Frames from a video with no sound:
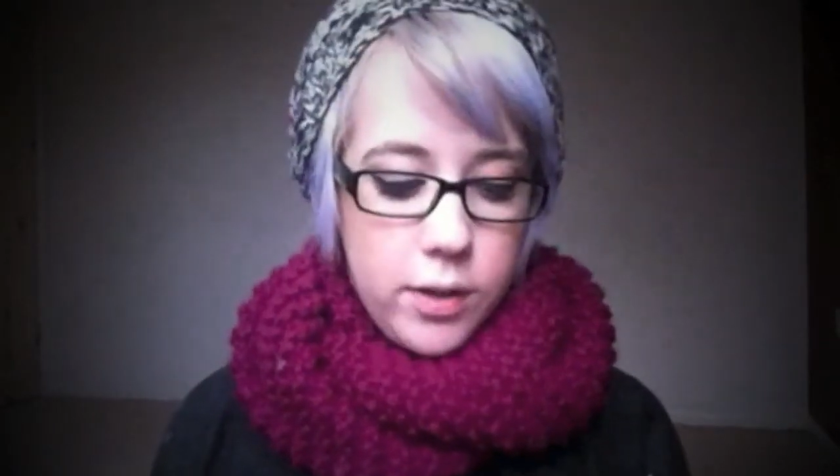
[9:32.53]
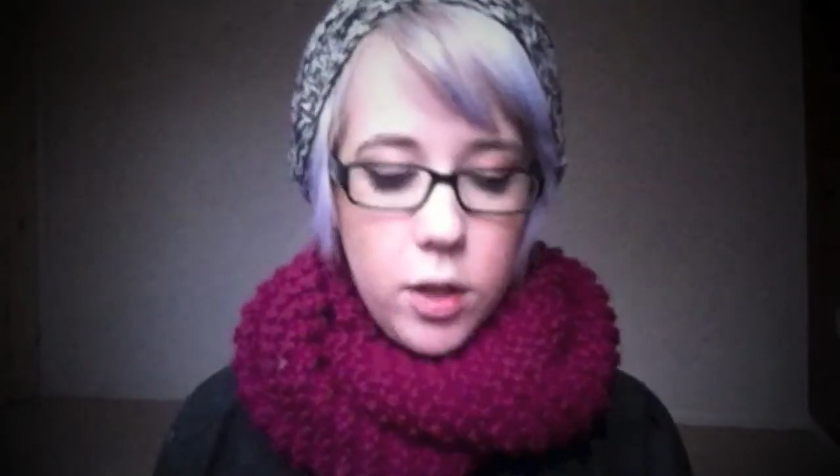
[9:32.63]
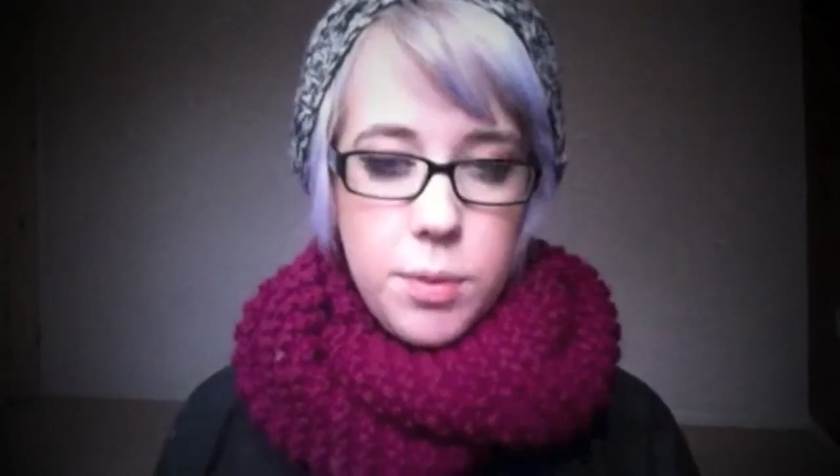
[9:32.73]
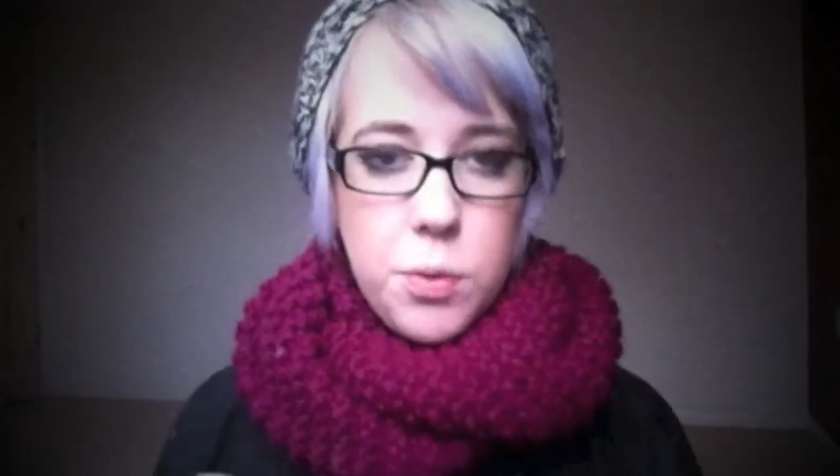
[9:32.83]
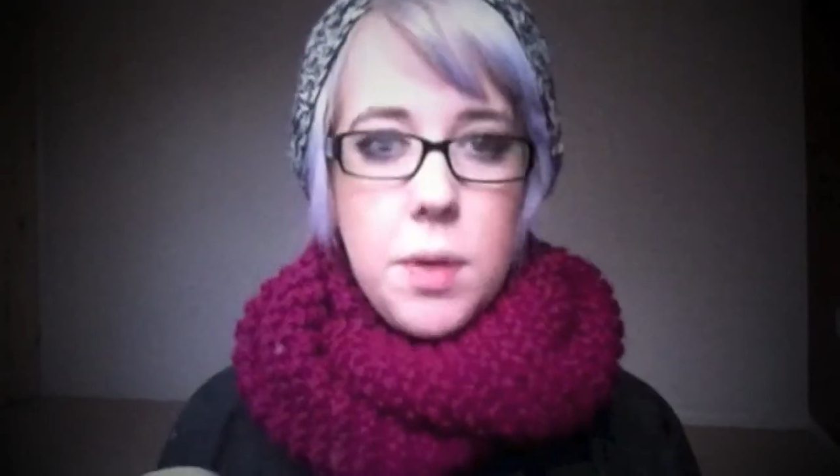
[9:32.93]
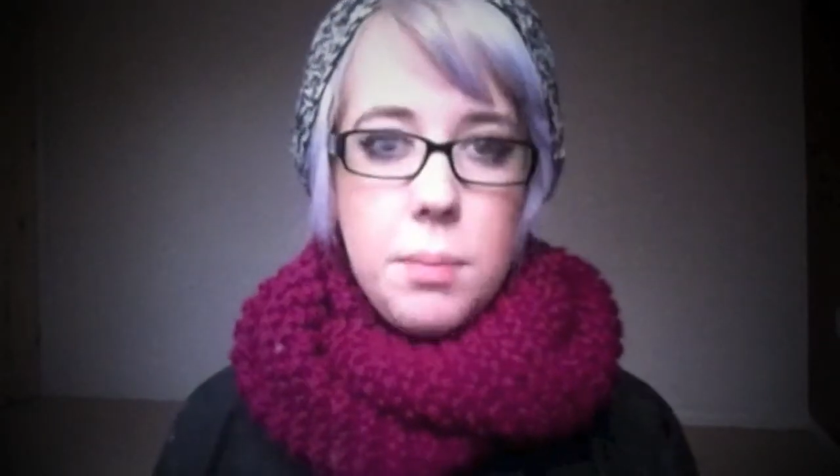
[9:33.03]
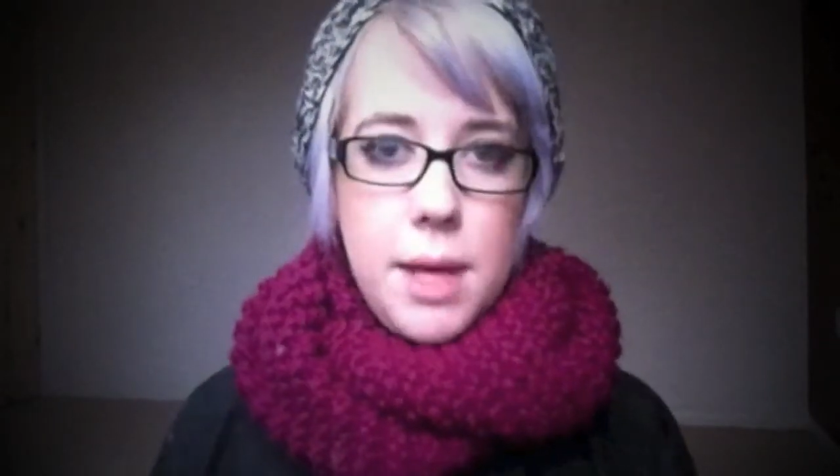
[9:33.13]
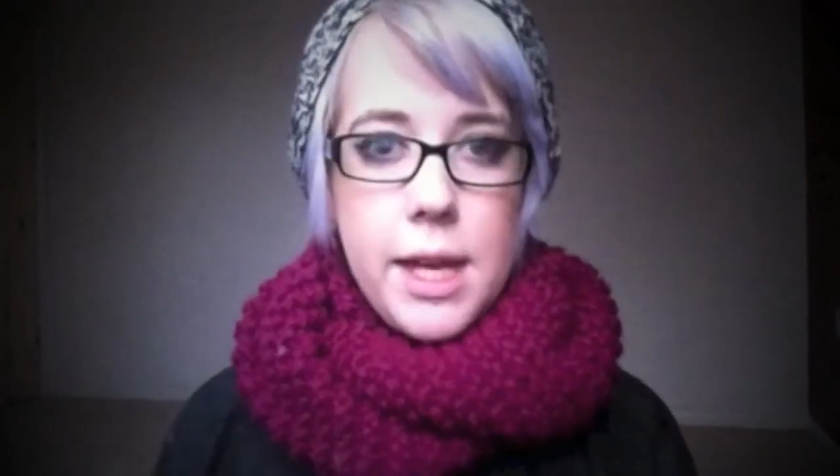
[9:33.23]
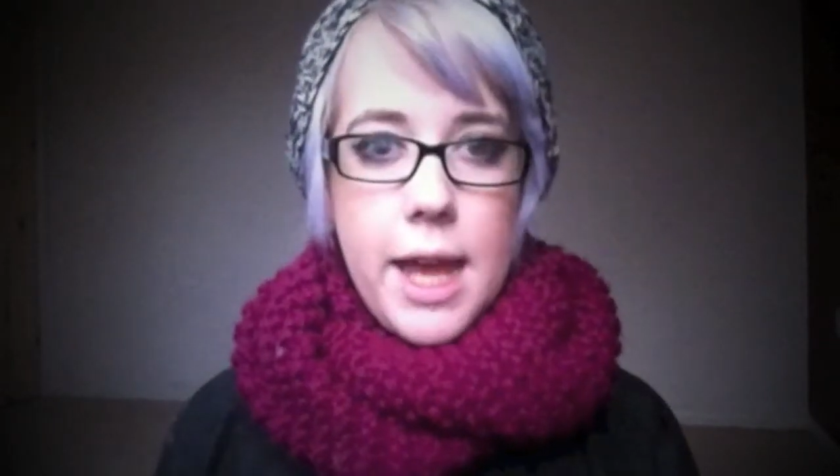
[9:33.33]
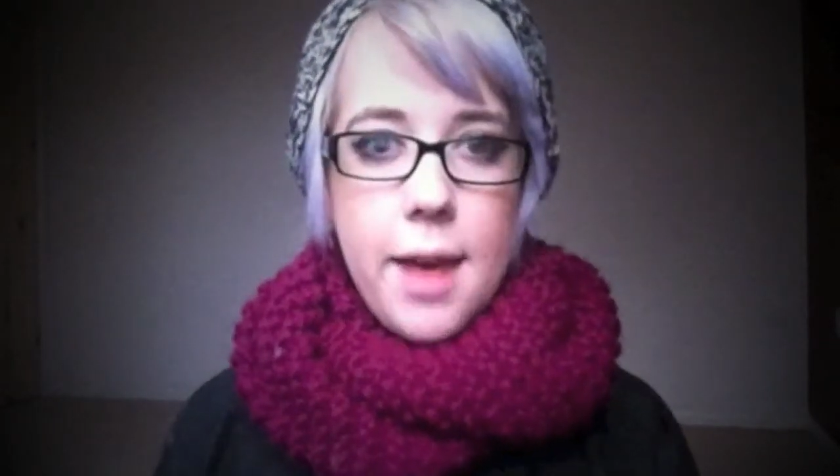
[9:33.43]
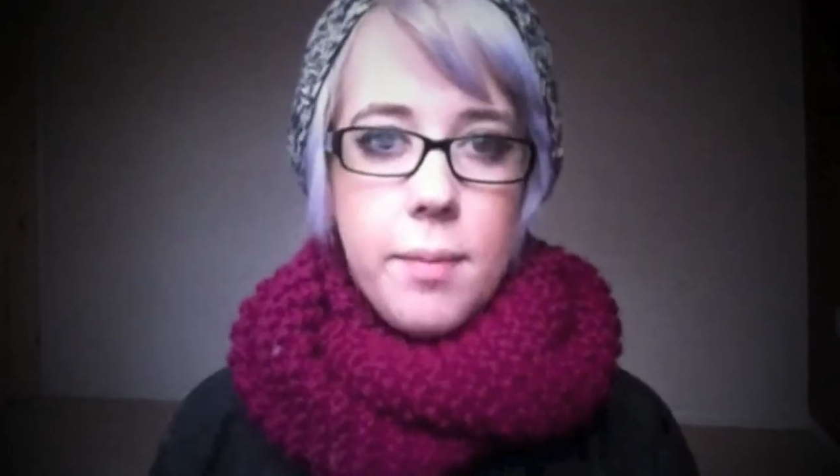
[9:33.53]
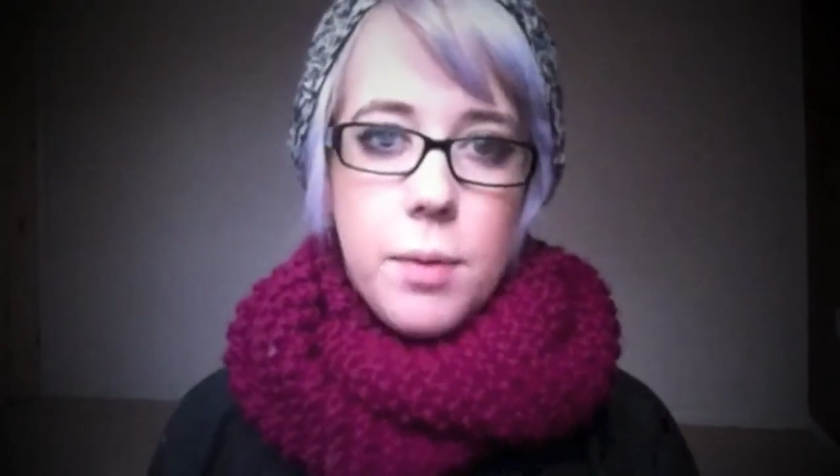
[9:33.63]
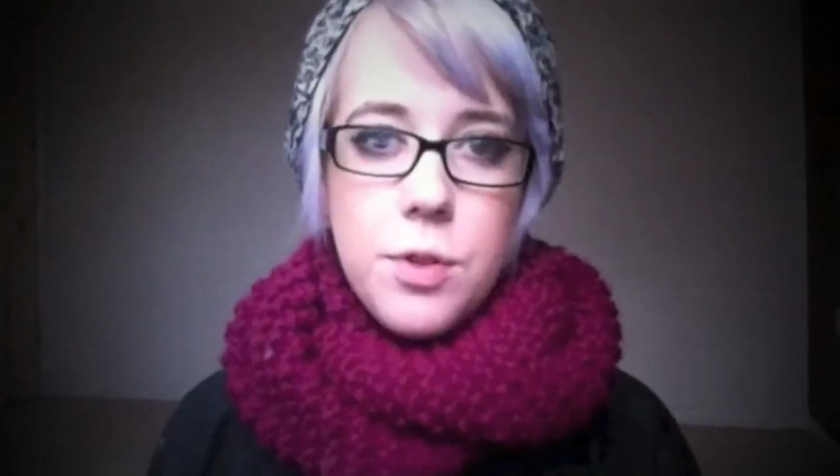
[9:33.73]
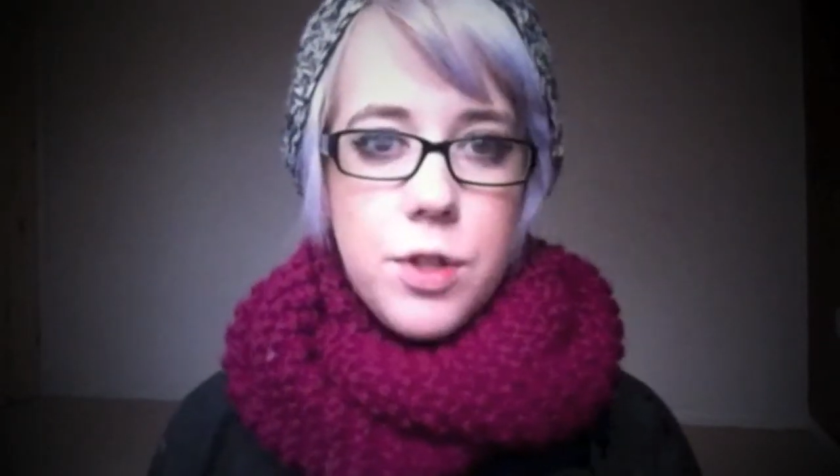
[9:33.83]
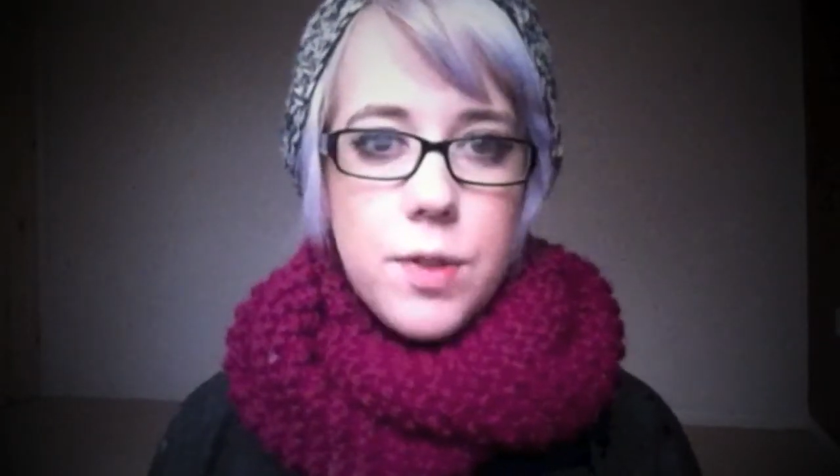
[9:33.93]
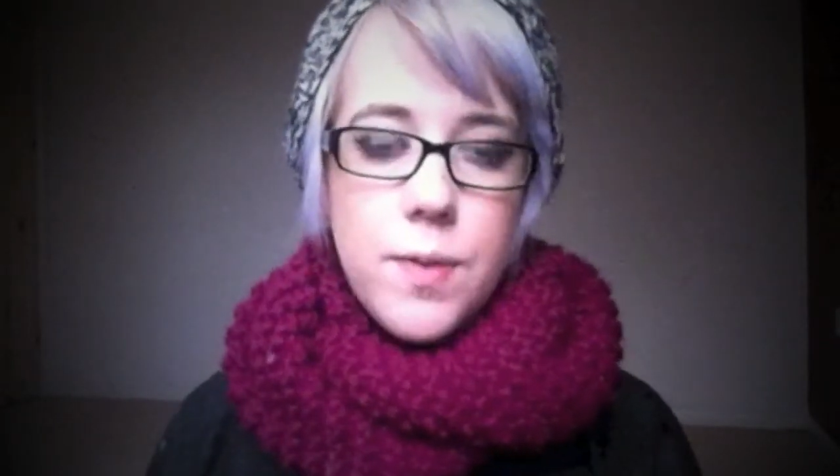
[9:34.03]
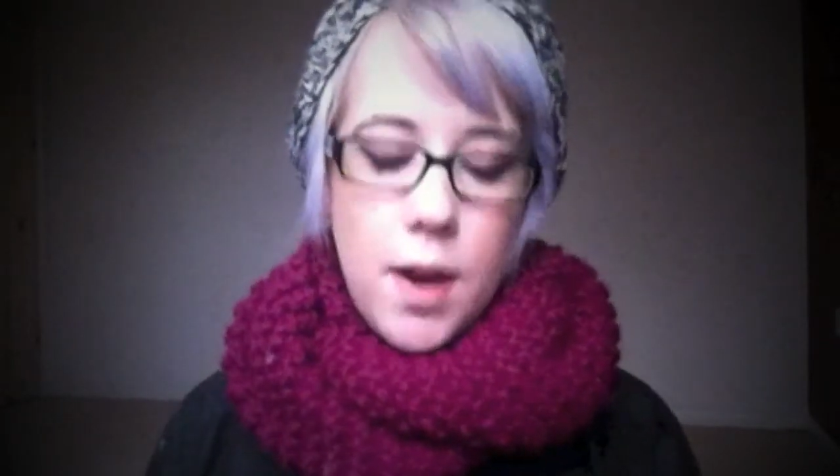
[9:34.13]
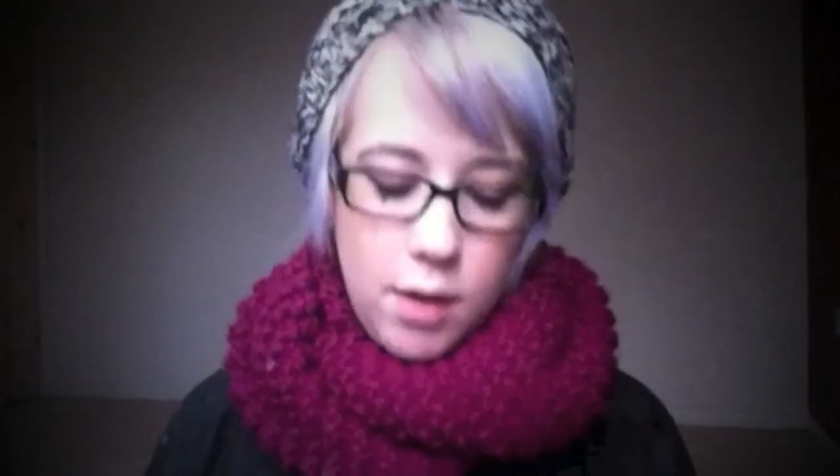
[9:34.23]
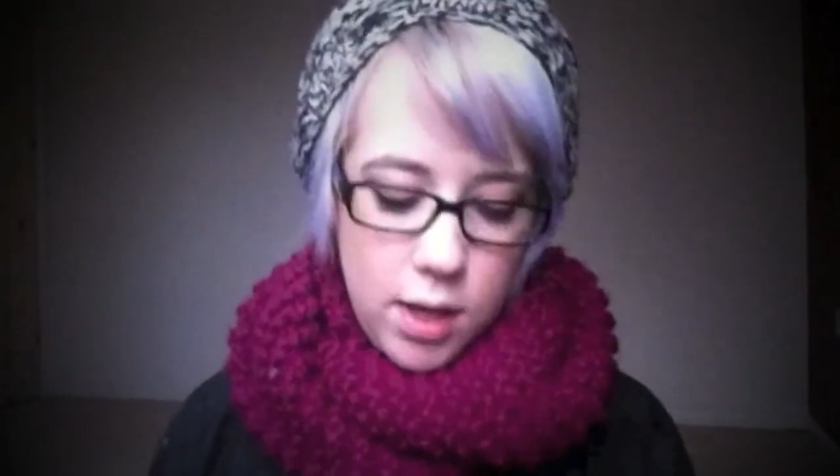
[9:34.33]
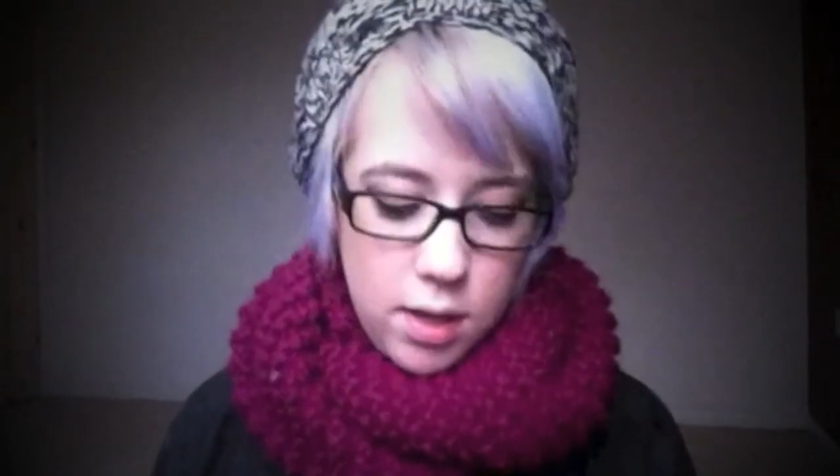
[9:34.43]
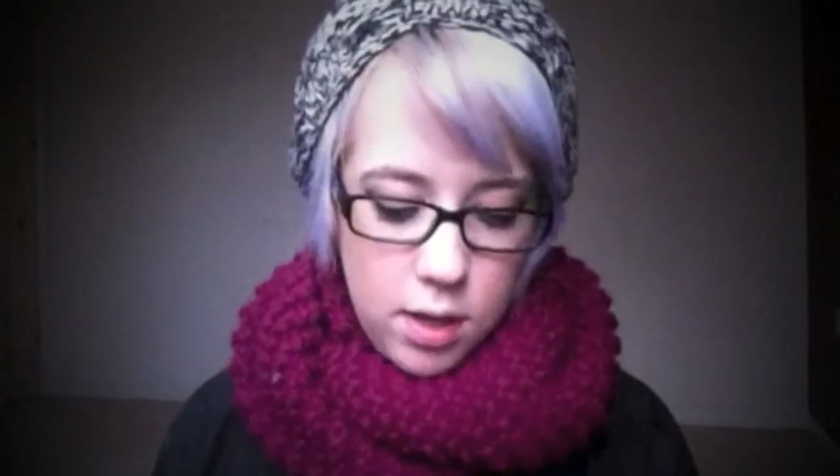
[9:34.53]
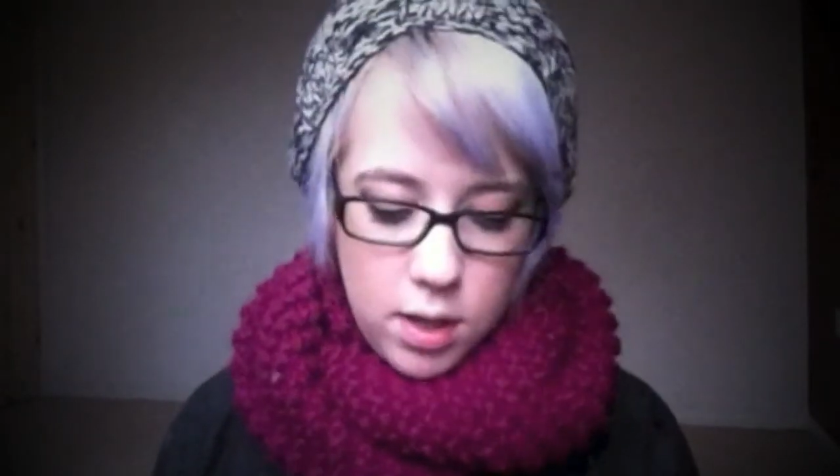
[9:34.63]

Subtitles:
not between me and him, it was just very